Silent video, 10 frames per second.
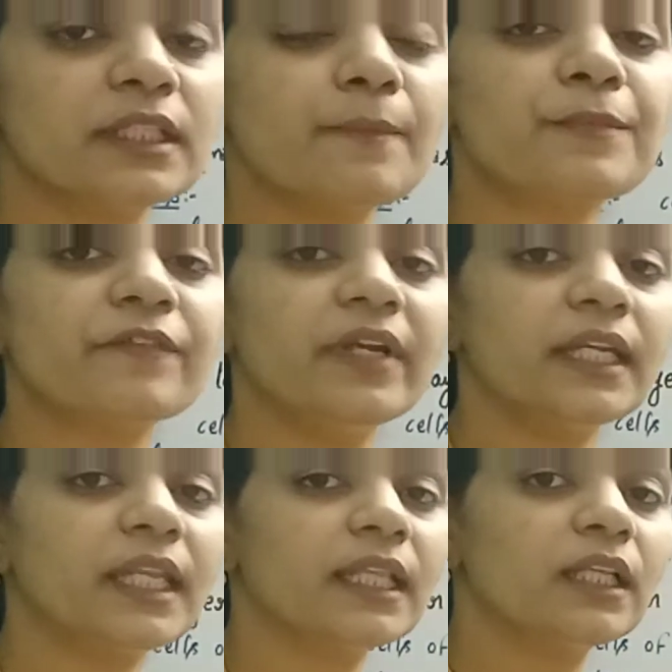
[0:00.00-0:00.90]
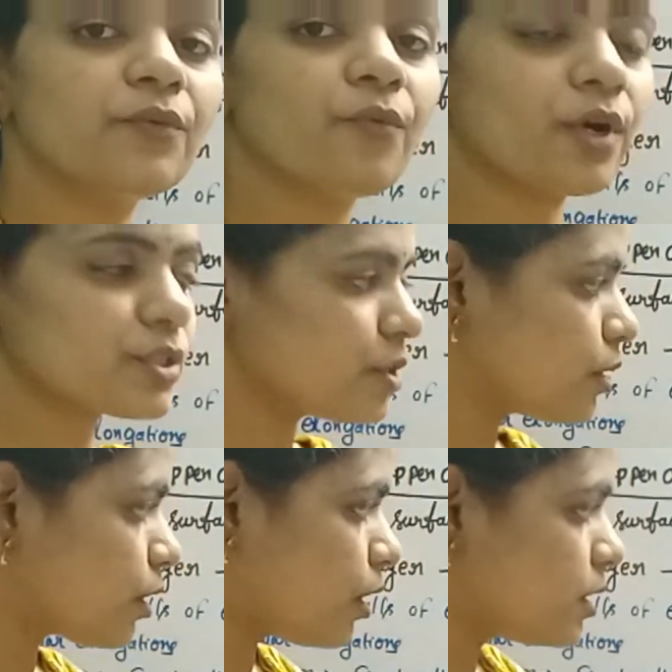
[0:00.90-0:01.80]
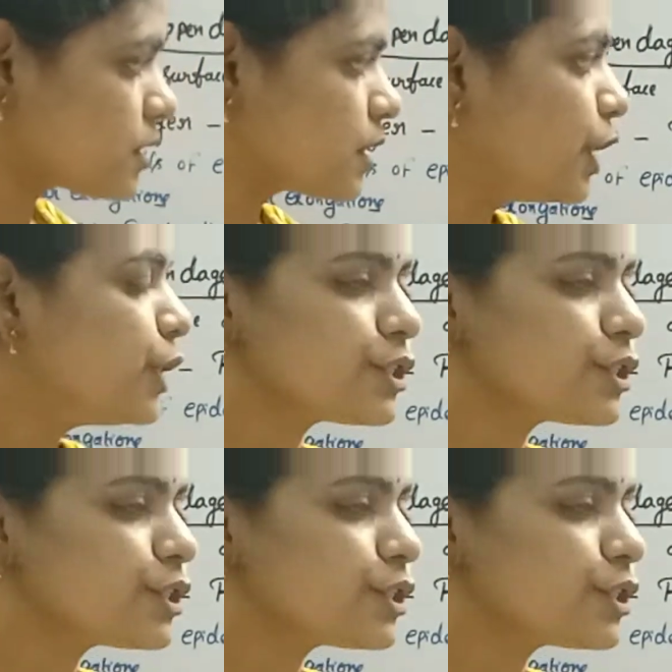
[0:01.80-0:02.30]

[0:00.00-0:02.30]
in the preventing the water loss